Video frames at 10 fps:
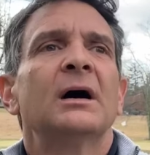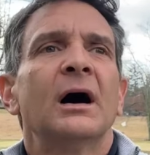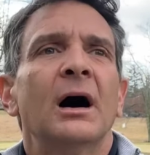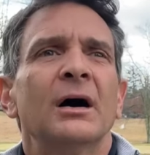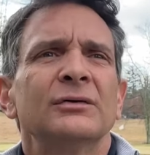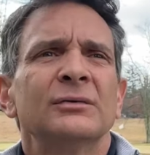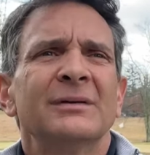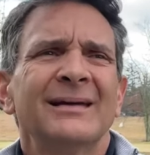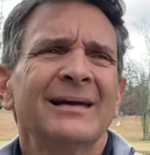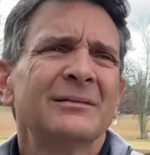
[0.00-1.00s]
Uh,
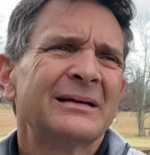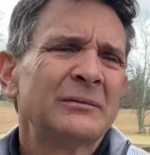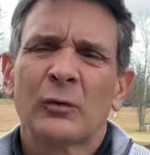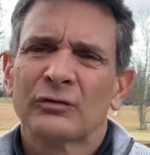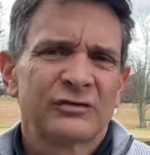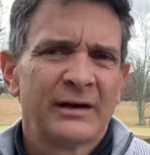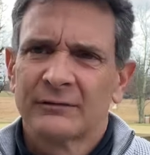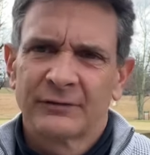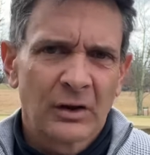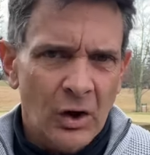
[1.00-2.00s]
it, it, won't stain
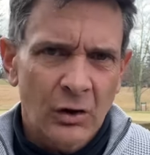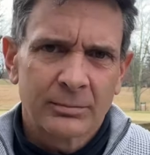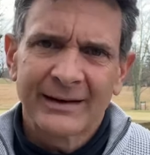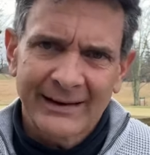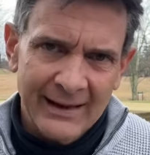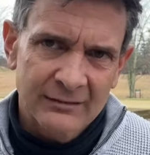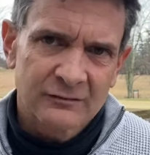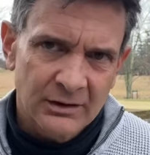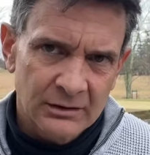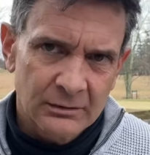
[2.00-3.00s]
it for long, but it can
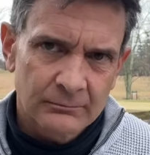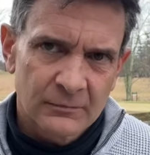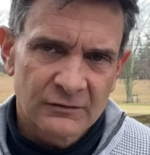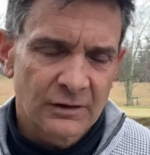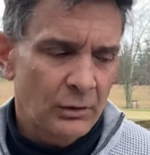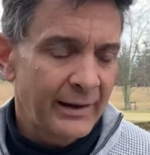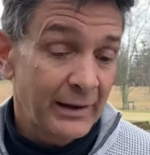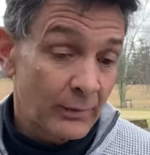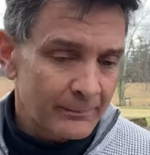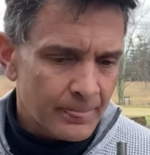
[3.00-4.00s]
stain it. So
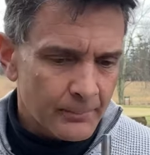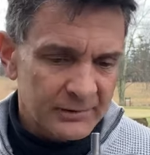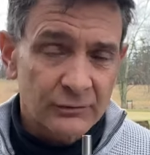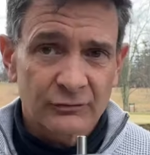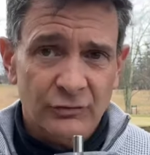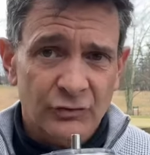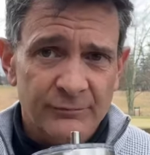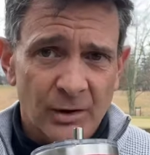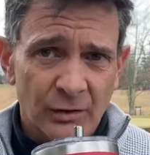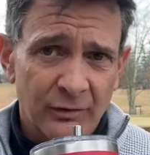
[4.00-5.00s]
anyway, but there is a
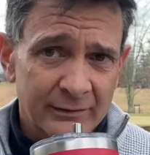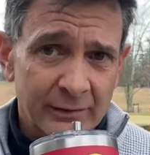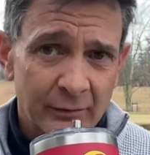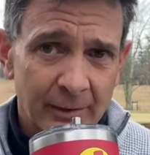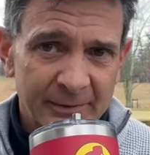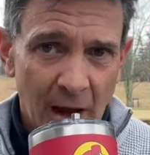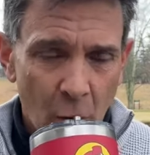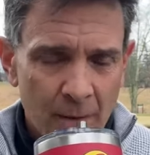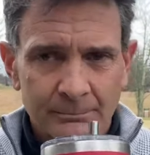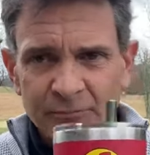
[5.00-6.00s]
turf marker in it that would help you out.
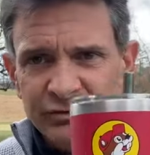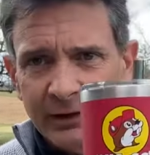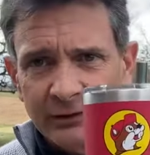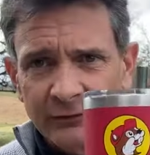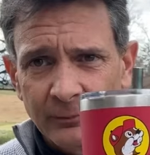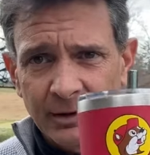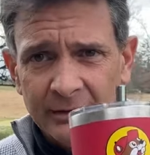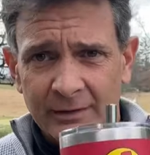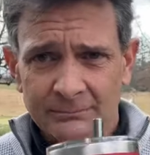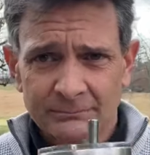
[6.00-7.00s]
Shout out to the
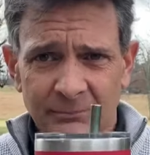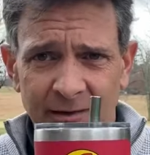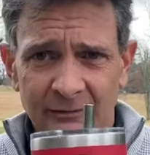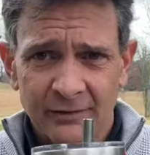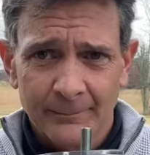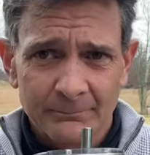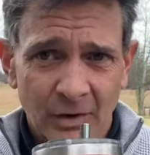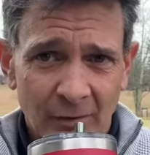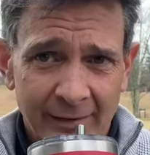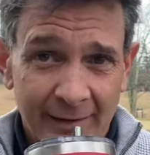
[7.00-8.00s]
Bucky, Bucky's Cup.
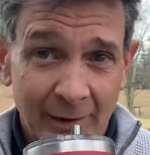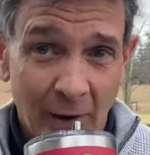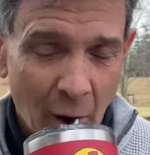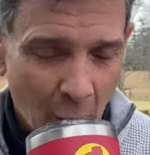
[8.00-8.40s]
All right, anyway.